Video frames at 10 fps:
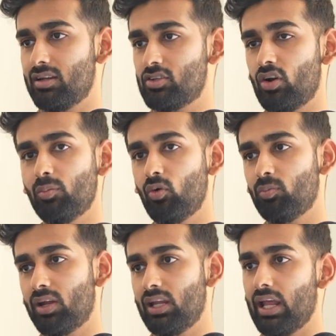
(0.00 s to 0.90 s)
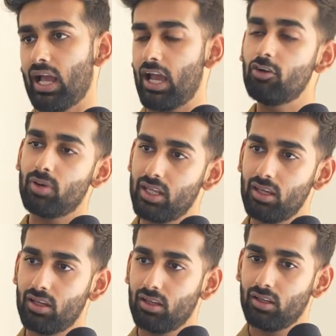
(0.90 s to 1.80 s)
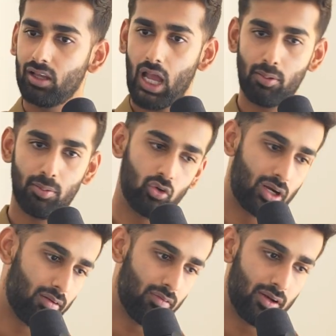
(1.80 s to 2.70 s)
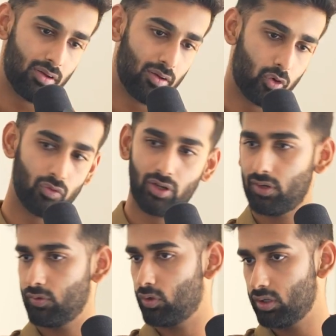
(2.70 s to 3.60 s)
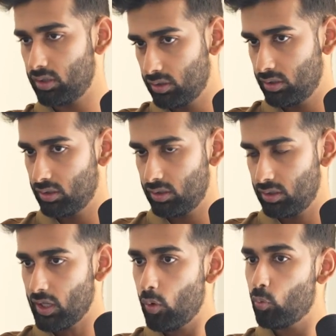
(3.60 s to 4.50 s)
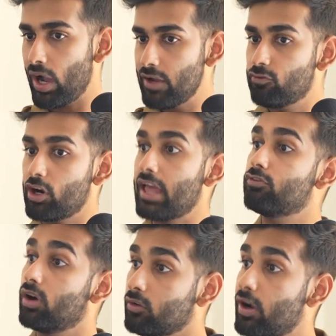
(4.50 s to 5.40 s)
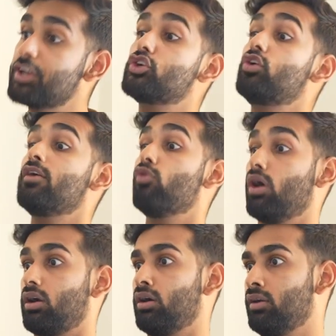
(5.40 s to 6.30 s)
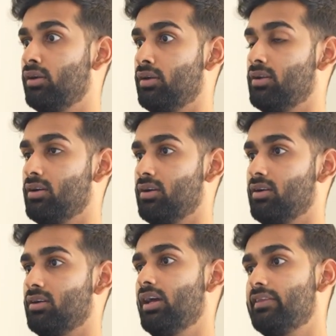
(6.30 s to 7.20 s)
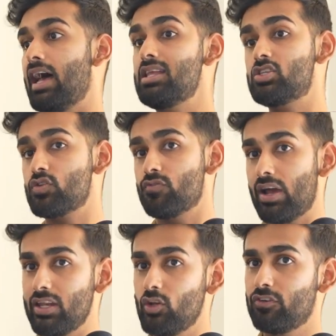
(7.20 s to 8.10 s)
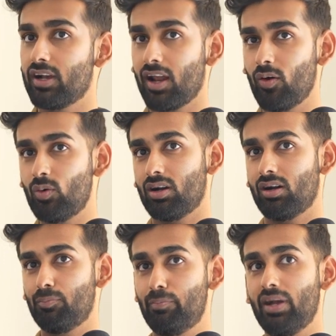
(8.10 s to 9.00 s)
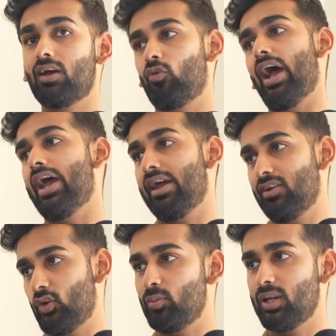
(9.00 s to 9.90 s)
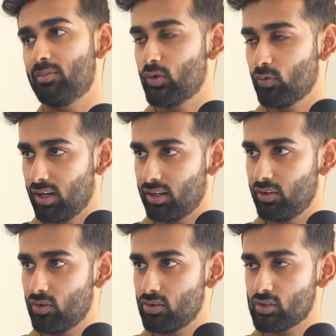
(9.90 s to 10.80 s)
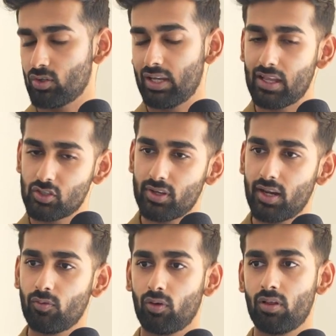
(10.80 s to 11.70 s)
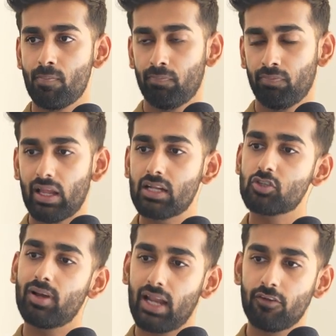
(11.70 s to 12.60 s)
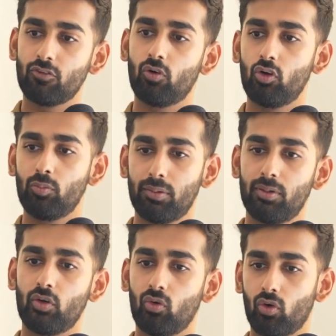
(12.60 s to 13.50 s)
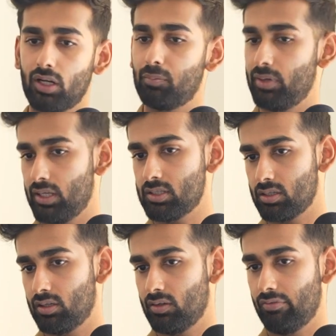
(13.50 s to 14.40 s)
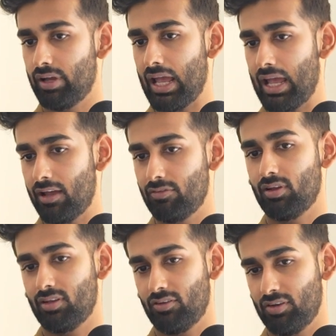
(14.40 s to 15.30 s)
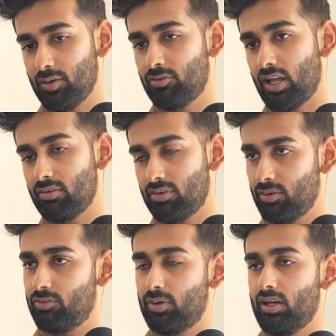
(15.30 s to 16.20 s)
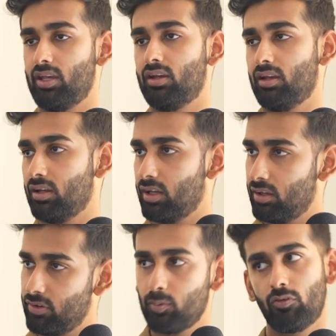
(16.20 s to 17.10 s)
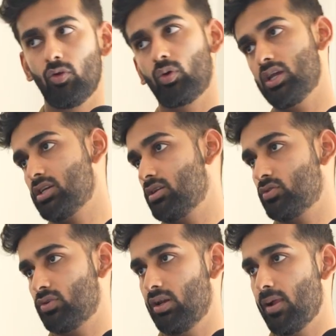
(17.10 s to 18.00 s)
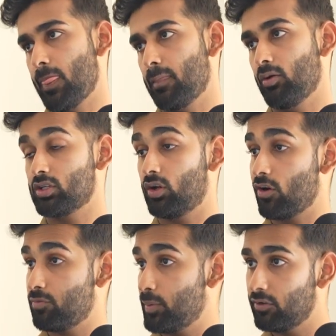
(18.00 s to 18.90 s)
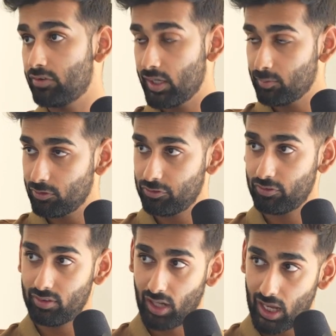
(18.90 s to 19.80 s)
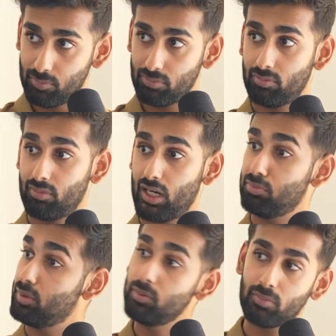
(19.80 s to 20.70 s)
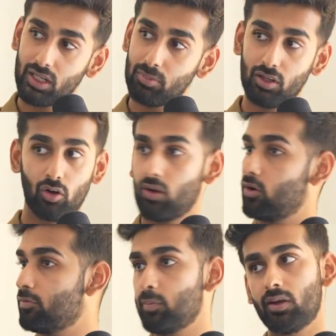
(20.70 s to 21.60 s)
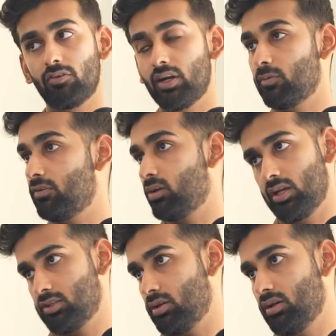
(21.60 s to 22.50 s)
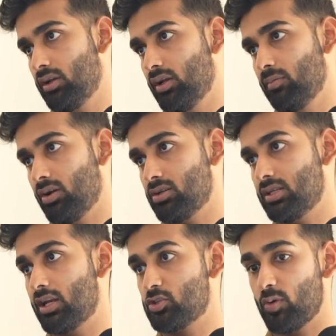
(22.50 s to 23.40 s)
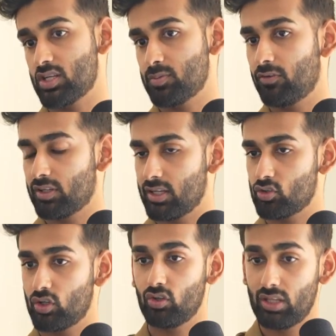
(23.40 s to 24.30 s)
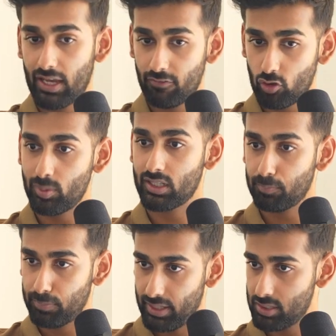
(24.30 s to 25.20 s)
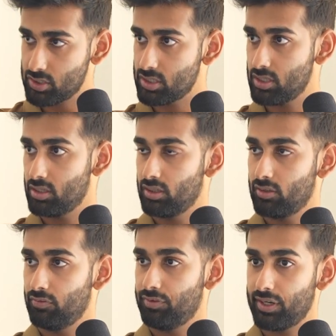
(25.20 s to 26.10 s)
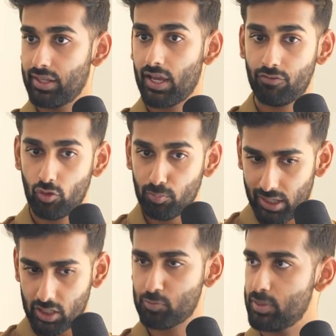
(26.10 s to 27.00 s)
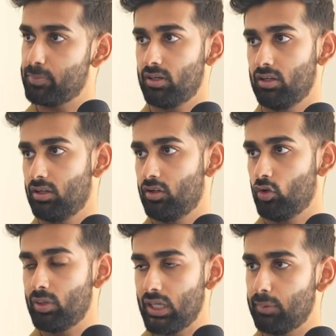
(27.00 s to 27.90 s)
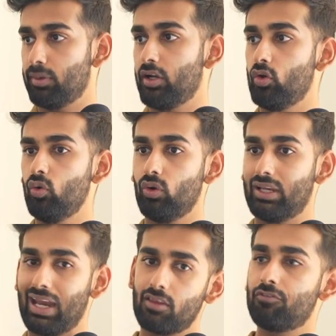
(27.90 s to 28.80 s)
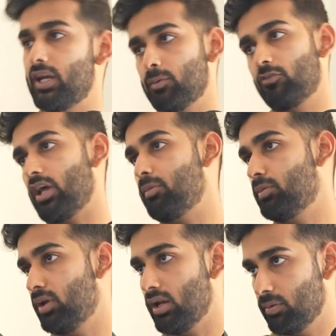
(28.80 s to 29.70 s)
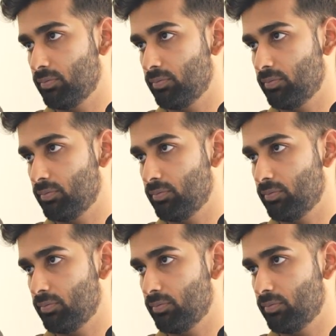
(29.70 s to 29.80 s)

it's not about money like I have money I'm able to travel whenever I want wherever I want now why would I work why should I work right that's when you figure out a bigger why to be able to work you know so and that's where I that's my life goal to be able to go at a place where I have freedom of time freedom of money and freedom of location as well because a lot of people have freedom of time and maybe money but not a lot of people have freedom of location because they're responsible for things, so they have to be at a place where they have to manage people to be able to get the freedom of time and money.